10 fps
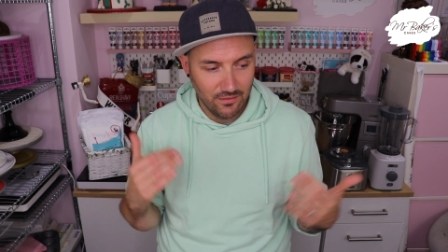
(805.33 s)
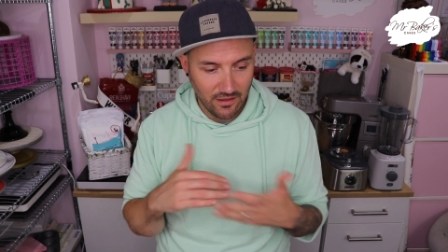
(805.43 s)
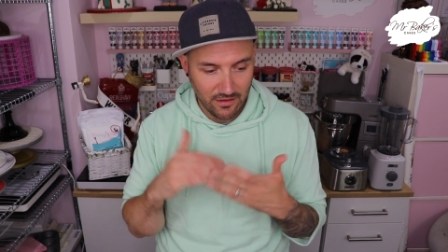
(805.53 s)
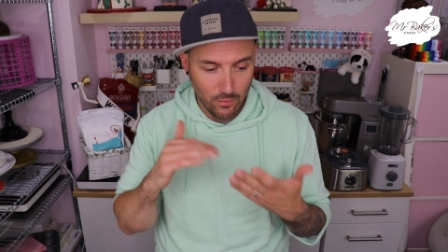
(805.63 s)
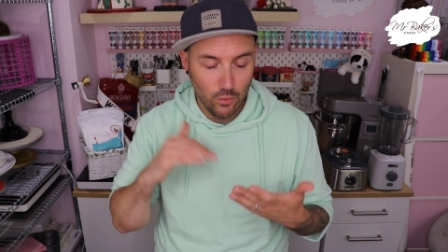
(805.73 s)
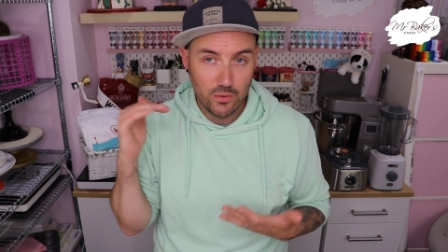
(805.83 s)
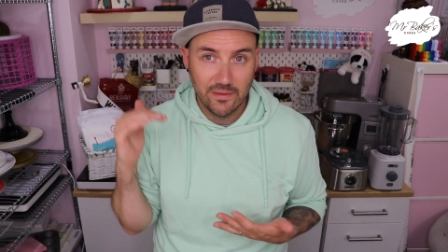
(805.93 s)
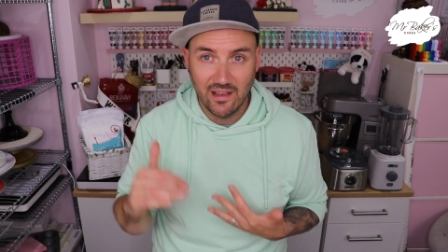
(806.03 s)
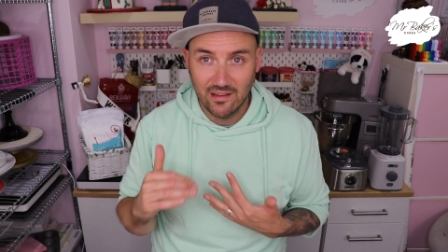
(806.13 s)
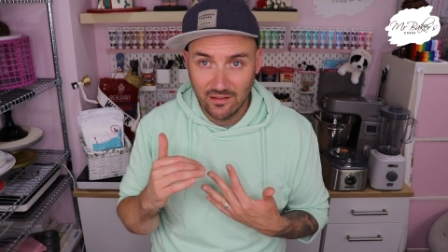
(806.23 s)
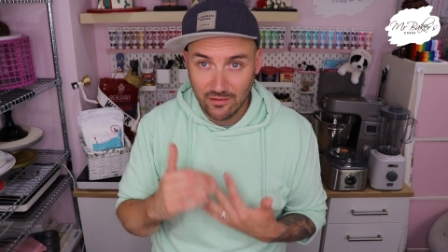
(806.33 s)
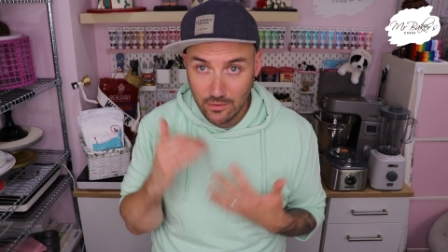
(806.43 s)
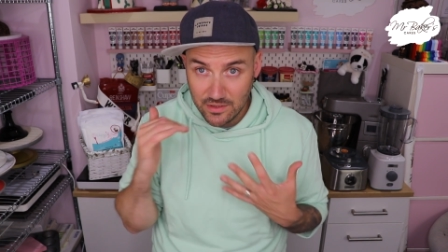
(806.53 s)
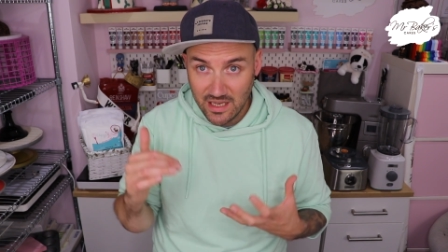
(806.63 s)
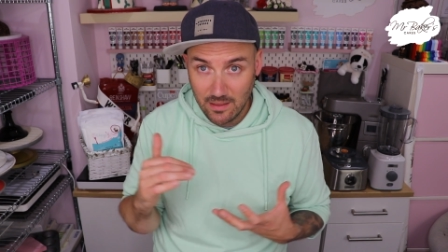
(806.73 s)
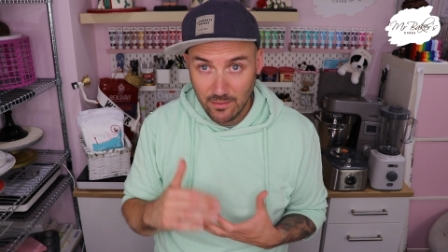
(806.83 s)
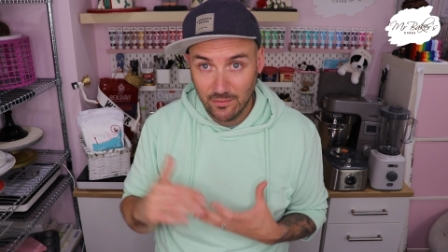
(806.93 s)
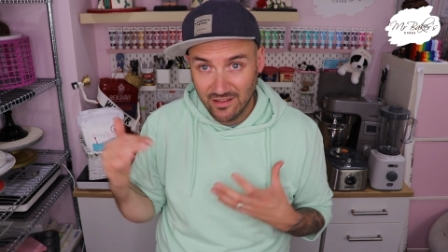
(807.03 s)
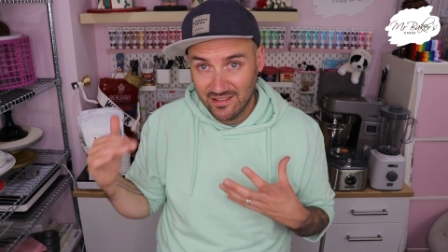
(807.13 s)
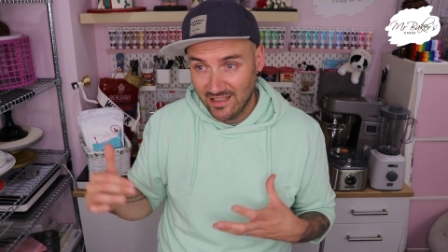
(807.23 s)
like the water was getting so deep it
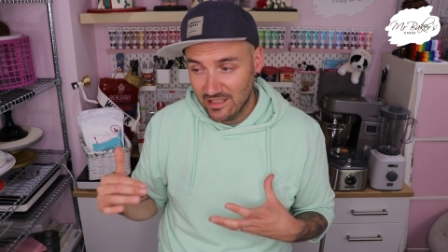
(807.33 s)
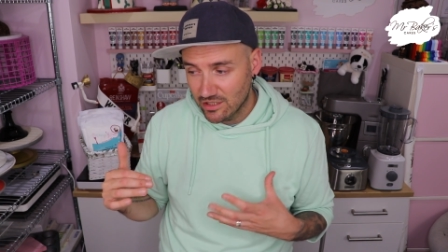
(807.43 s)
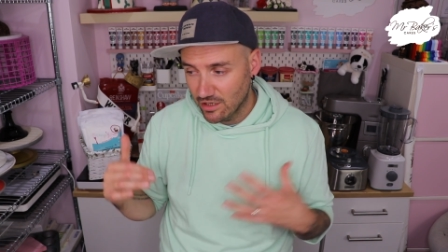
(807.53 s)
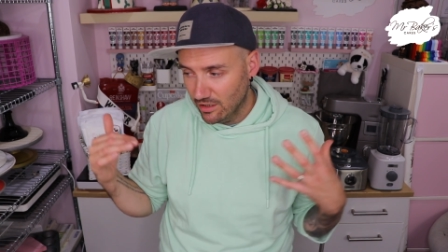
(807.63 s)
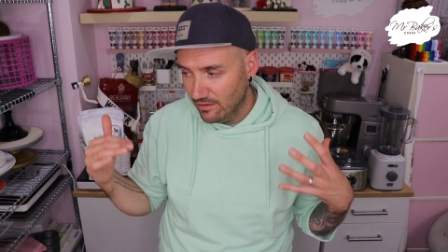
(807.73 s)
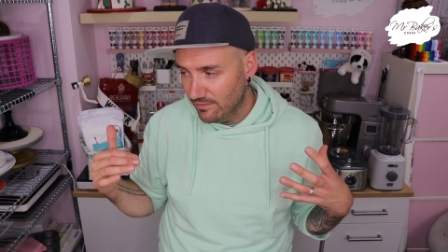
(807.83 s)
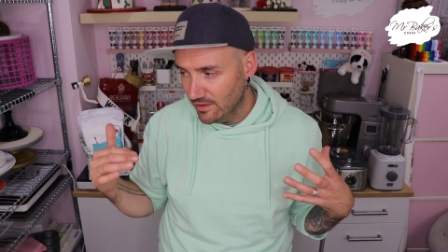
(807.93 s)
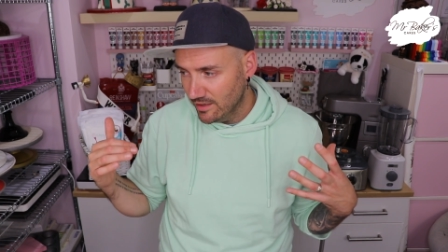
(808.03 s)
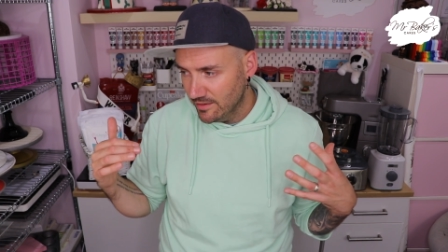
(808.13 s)
was at danger of,